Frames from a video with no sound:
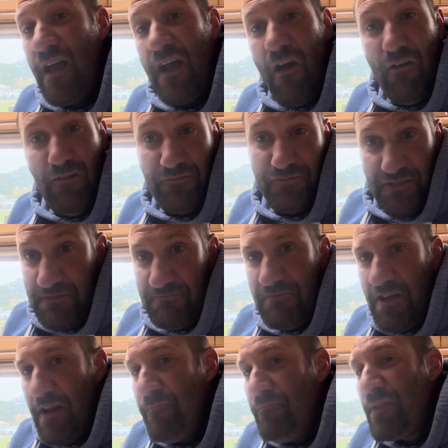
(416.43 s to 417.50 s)
Obviously, you
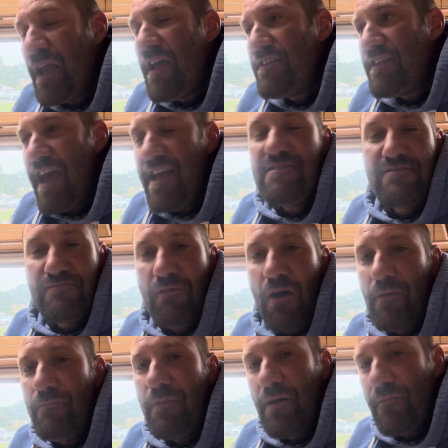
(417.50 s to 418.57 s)
know, yes,
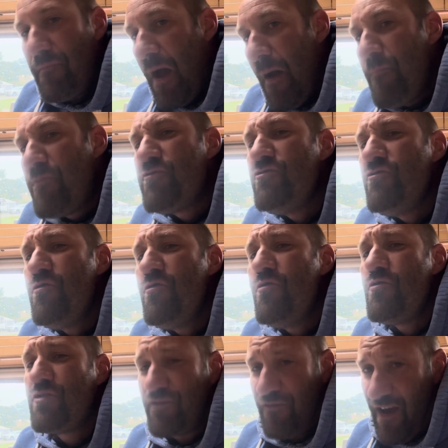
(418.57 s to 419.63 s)
I'm a
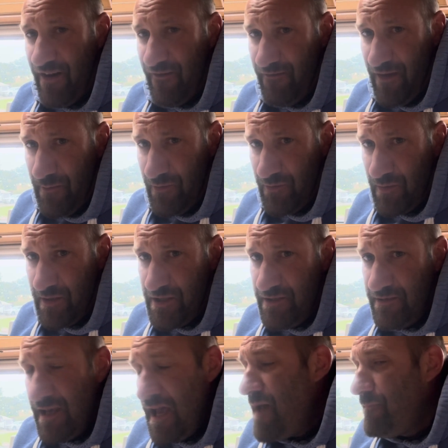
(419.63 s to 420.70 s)
huge fan of famous witches,
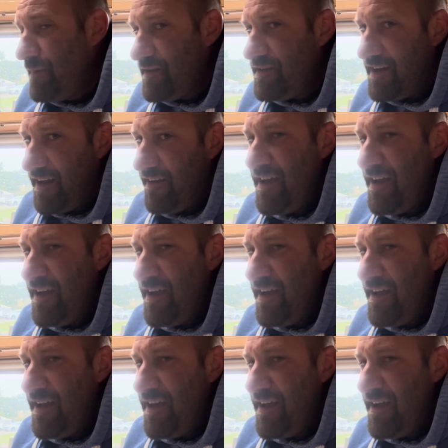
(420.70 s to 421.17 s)
but, you know,